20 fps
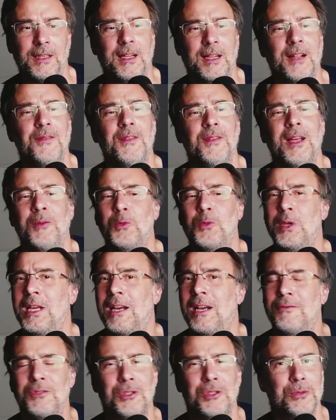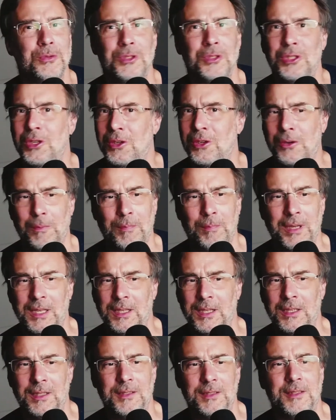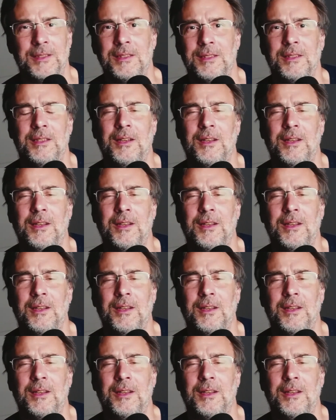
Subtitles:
and then we have 2 syncopated